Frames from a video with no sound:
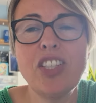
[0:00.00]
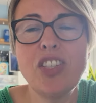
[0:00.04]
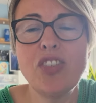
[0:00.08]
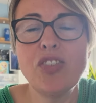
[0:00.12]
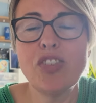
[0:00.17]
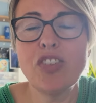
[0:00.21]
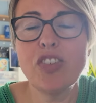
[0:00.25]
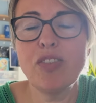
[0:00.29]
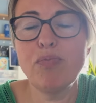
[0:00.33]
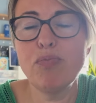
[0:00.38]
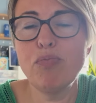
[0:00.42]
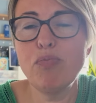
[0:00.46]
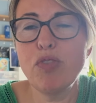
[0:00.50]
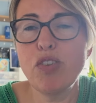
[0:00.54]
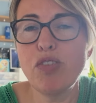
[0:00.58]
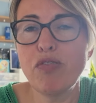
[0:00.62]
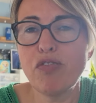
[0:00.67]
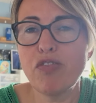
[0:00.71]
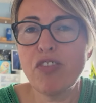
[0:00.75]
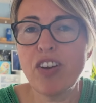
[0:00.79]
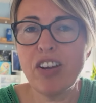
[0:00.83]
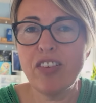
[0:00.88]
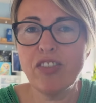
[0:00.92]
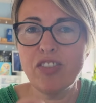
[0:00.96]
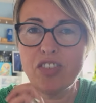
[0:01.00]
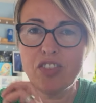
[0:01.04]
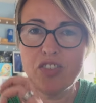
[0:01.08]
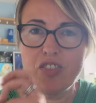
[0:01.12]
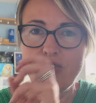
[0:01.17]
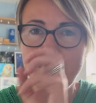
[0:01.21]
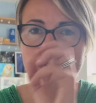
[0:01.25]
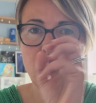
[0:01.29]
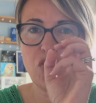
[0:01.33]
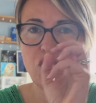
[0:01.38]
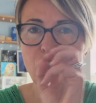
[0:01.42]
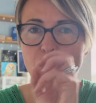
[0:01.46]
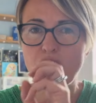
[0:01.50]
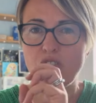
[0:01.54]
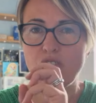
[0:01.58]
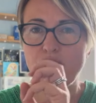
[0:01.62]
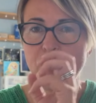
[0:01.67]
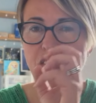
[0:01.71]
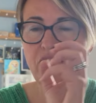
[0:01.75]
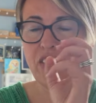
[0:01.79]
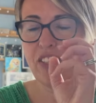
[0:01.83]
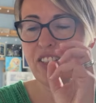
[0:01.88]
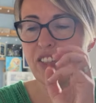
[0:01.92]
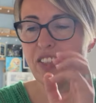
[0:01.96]
You can move around and you've not got
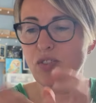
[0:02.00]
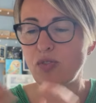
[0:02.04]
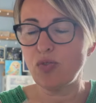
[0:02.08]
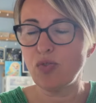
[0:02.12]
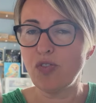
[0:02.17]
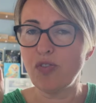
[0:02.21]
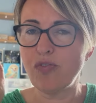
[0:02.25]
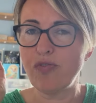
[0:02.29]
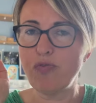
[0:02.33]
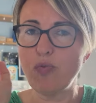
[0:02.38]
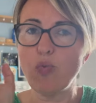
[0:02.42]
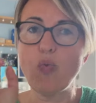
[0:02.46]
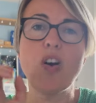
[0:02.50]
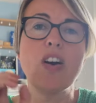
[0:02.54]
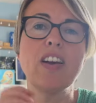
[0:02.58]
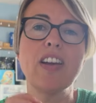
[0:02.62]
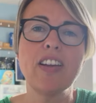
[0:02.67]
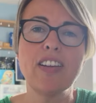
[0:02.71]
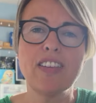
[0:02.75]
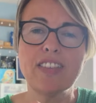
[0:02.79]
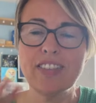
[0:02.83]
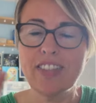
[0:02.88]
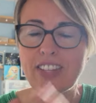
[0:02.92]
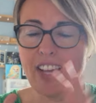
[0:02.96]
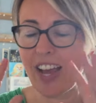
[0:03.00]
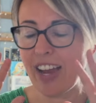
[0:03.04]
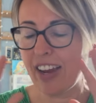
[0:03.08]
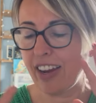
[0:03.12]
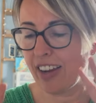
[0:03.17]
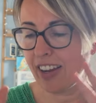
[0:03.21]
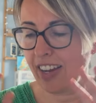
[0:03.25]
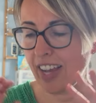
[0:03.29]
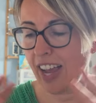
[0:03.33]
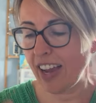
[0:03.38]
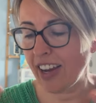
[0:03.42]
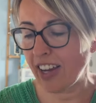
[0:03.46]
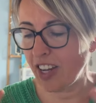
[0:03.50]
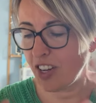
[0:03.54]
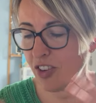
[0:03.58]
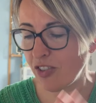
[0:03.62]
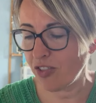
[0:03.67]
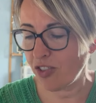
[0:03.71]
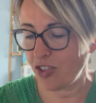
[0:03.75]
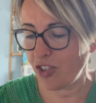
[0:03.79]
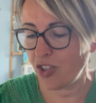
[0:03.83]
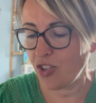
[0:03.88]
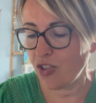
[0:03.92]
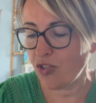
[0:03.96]
these sort of wires hanging
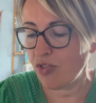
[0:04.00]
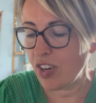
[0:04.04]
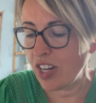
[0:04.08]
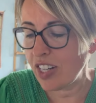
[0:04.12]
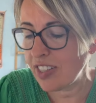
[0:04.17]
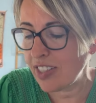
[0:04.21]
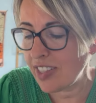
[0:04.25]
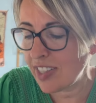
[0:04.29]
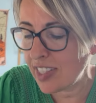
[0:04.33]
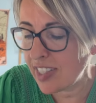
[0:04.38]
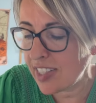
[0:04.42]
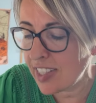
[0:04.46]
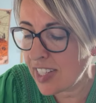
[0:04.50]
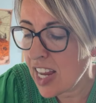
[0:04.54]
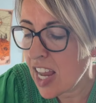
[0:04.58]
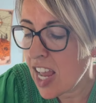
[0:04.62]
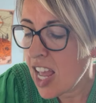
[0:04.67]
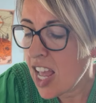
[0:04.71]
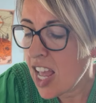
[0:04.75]
onto your wrists.